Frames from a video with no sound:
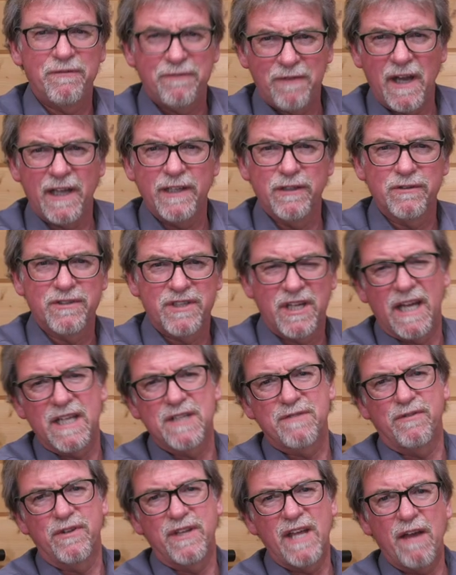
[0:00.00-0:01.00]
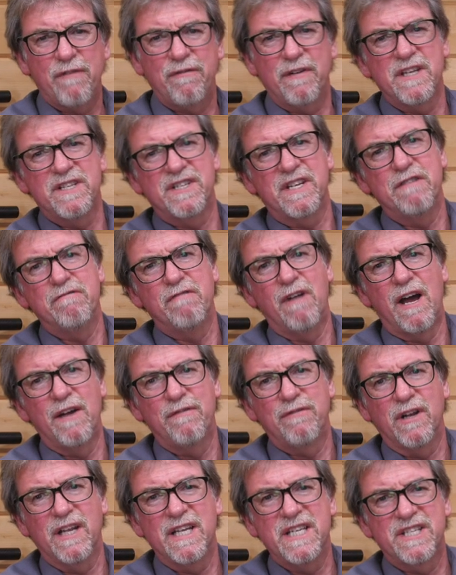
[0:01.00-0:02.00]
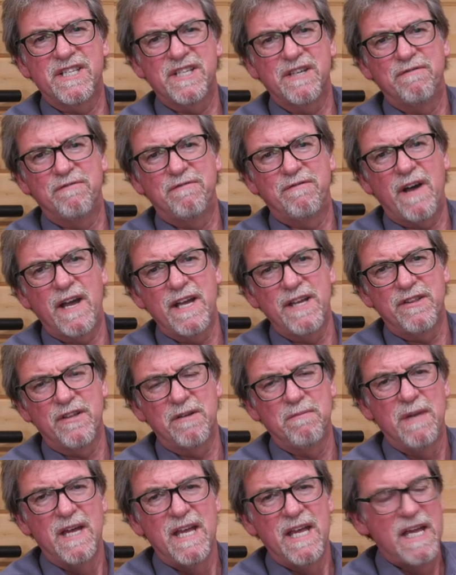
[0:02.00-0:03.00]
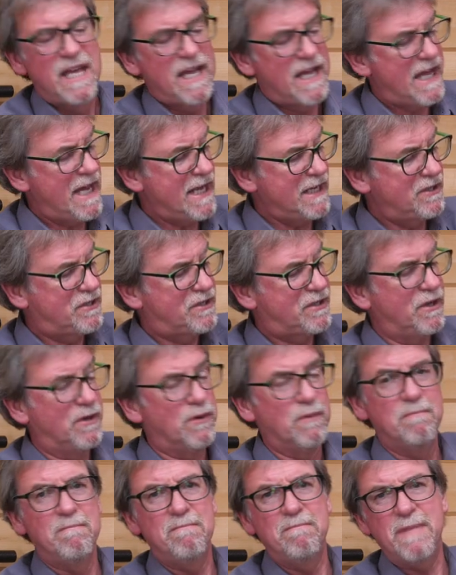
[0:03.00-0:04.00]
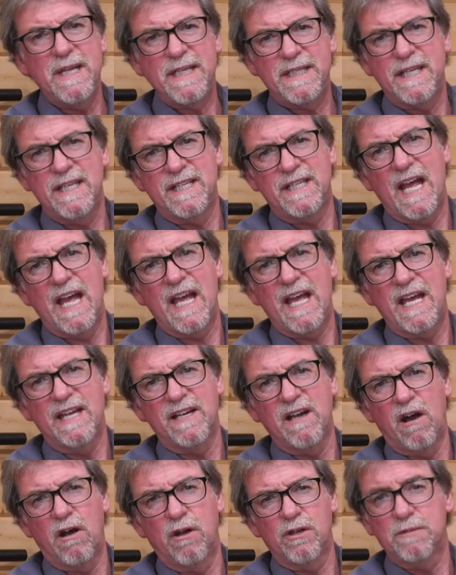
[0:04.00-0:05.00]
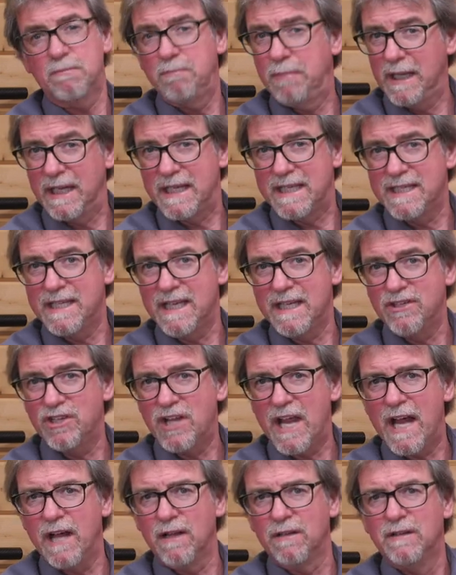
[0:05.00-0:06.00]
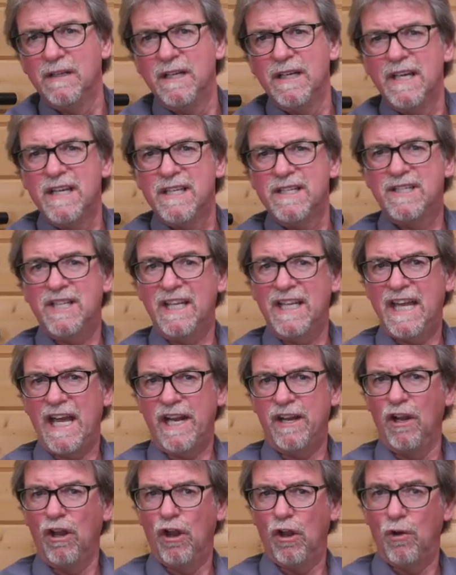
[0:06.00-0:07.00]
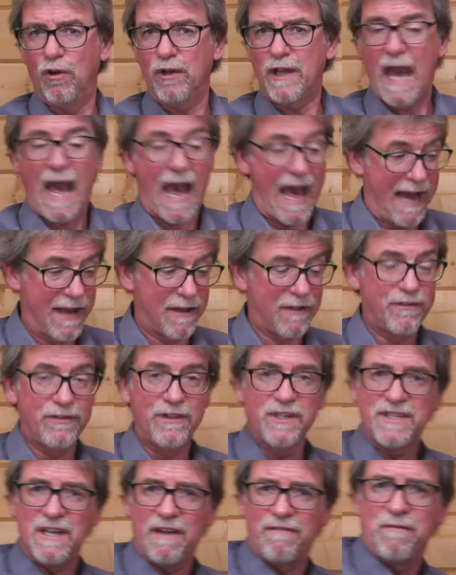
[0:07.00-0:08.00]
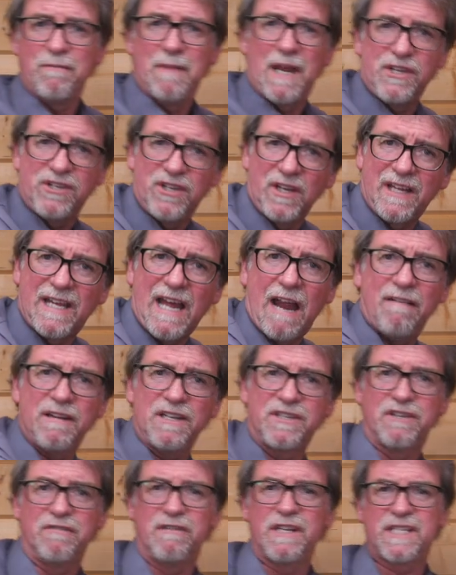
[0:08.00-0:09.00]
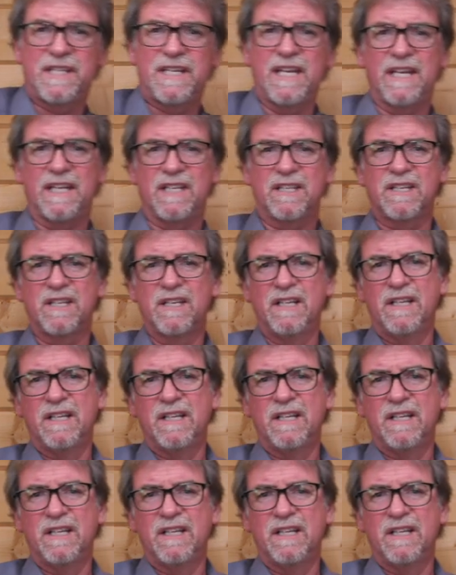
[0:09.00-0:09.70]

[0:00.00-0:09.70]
final test for the FAC rifle is to fire them into Mrs. AAR's ballistic gel to get a look at the deformation characteristics.